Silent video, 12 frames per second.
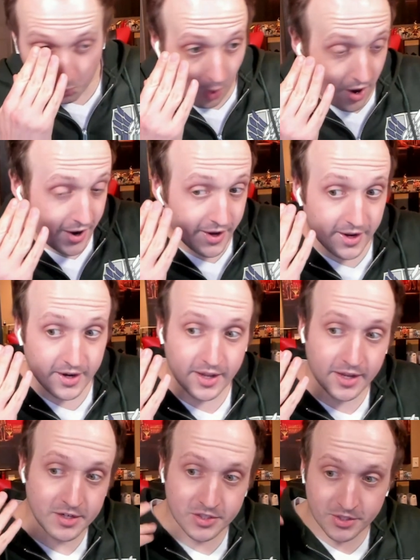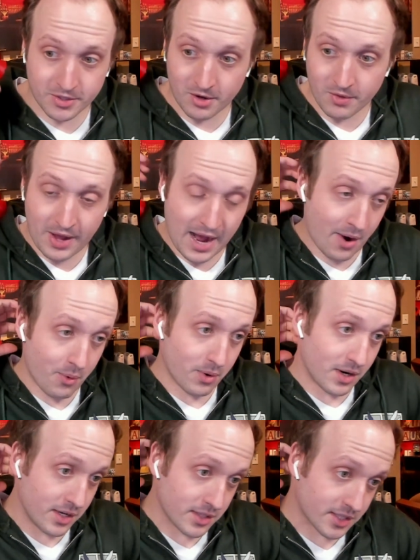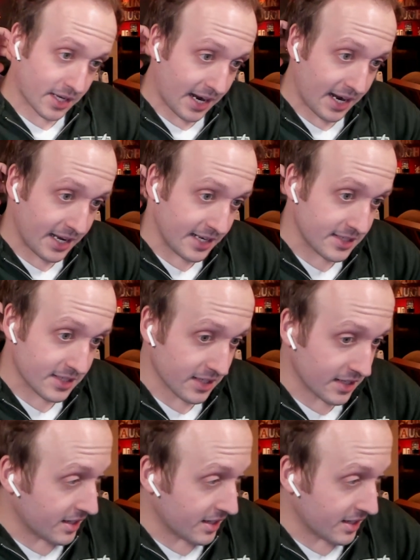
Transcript: what an intro that was, guys.